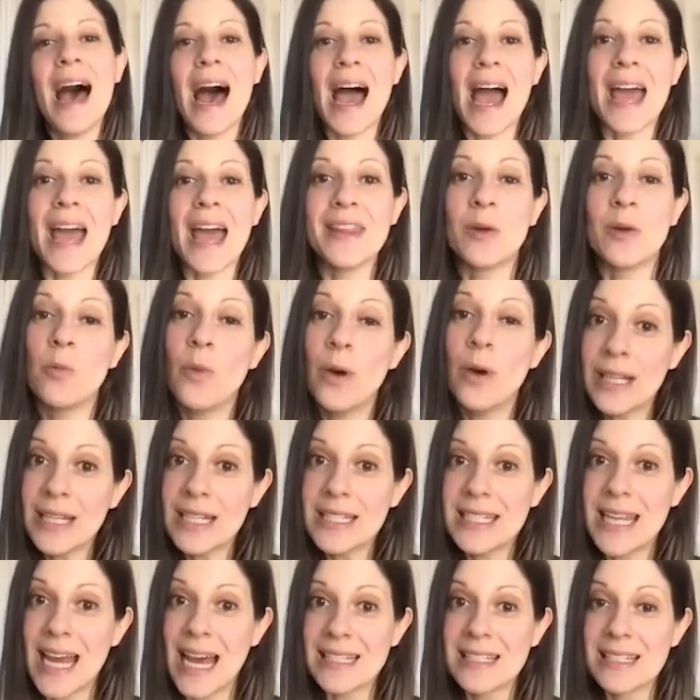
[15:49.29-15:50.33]
And then one of the
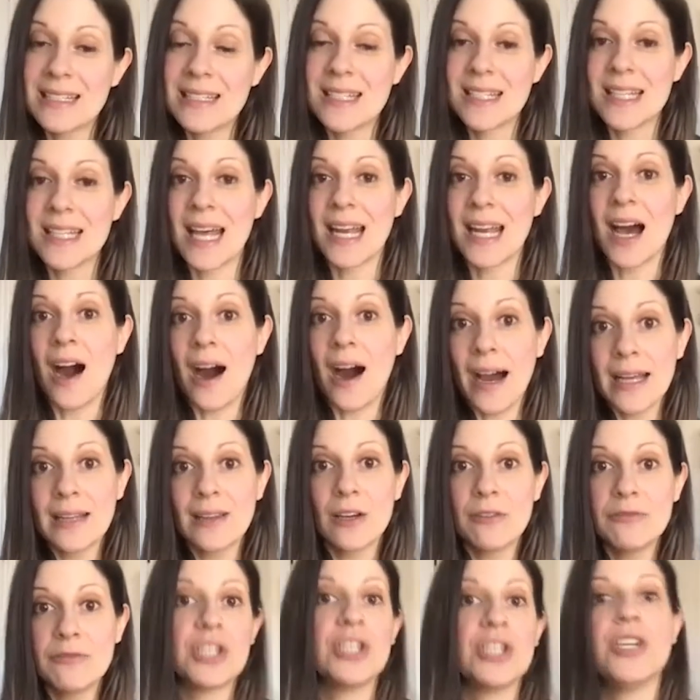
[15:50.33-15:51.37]
tests that I
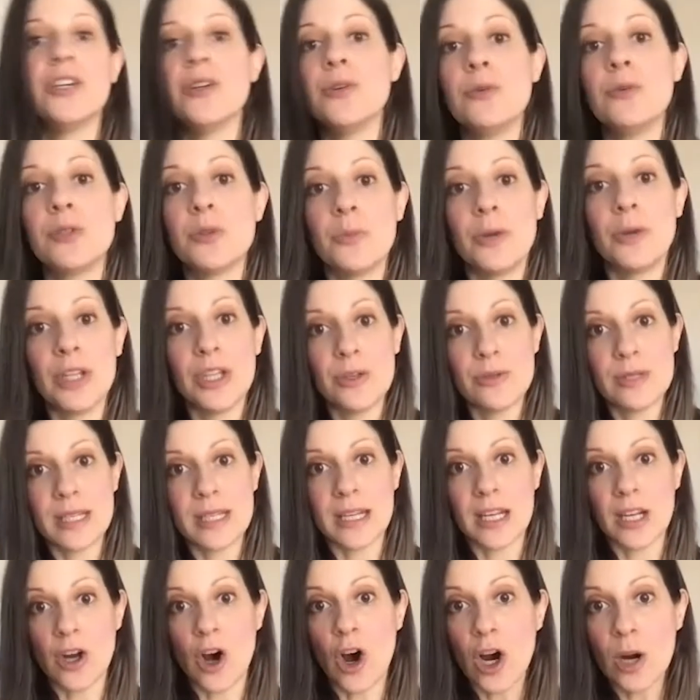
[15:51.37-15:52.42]
love to use, and we use it
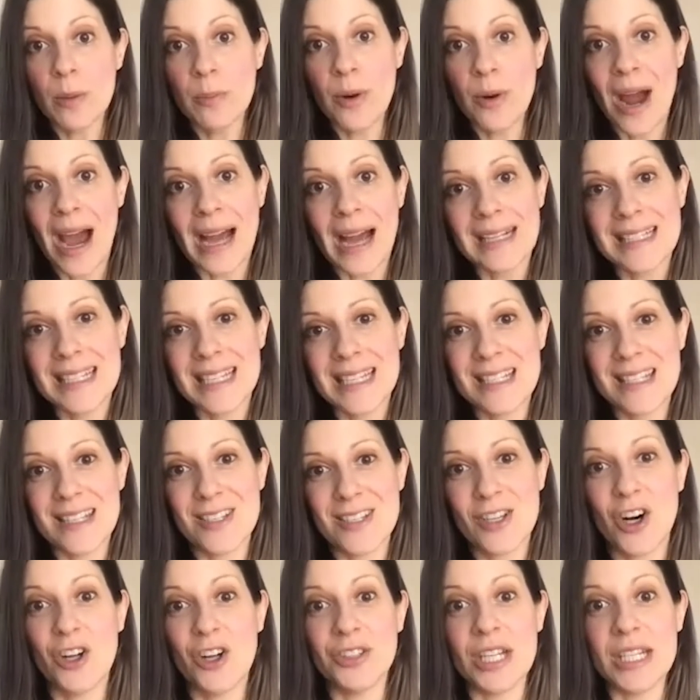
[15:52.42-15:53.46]
in our practice, is
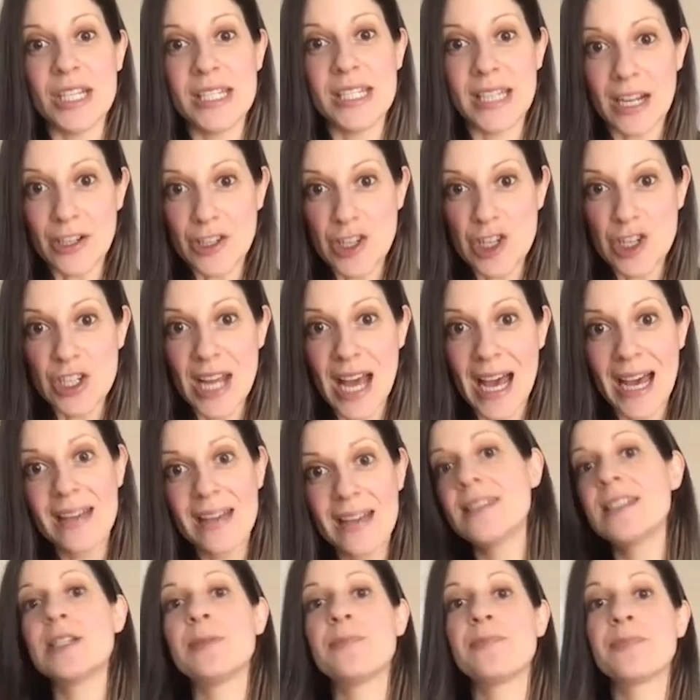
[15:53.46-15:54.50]
called a Dutch
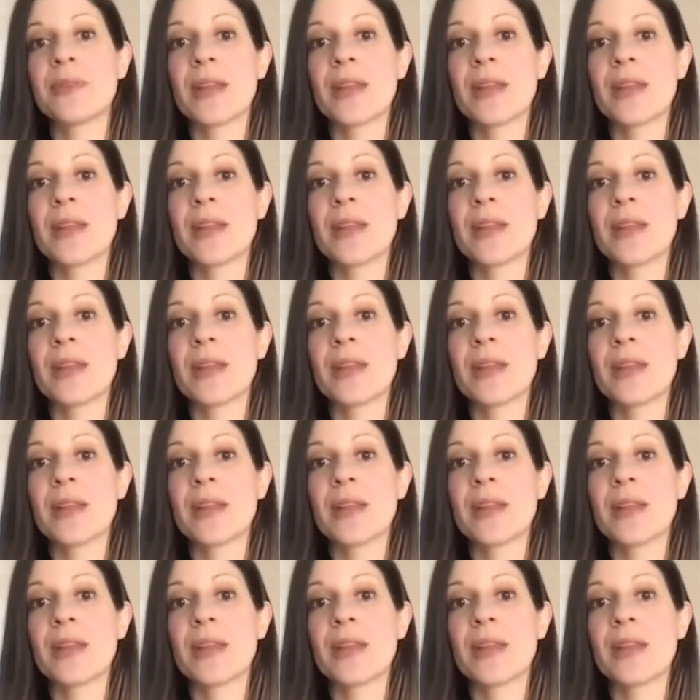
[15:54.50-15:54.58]
test.